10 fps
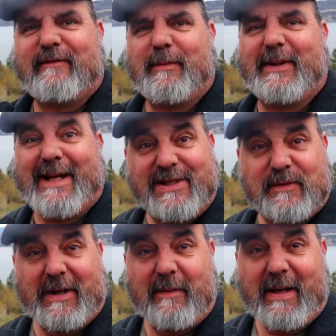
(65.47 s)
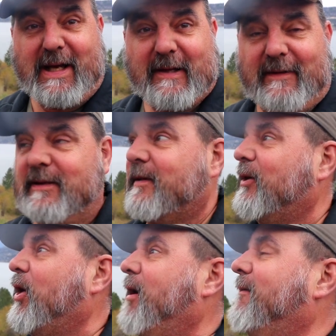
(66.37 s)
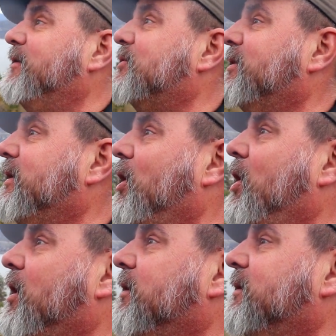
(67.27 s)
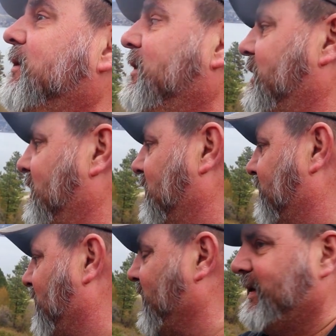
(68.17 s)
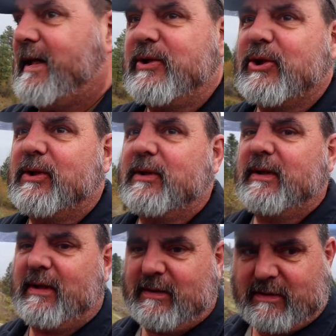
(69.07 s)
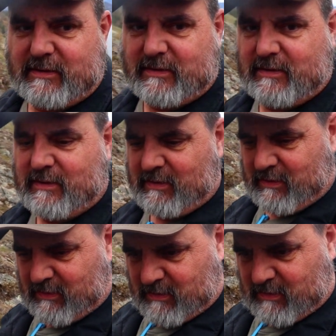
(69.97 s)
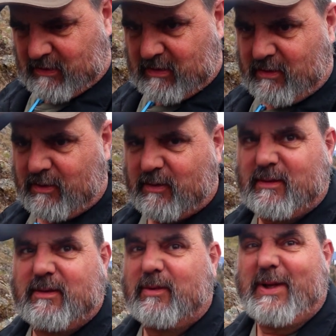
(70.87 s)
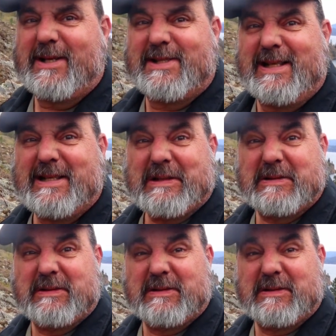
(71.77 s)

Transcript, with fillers: that have been placed by man that are obviously not by nature. And I don't know, we're not seeing it.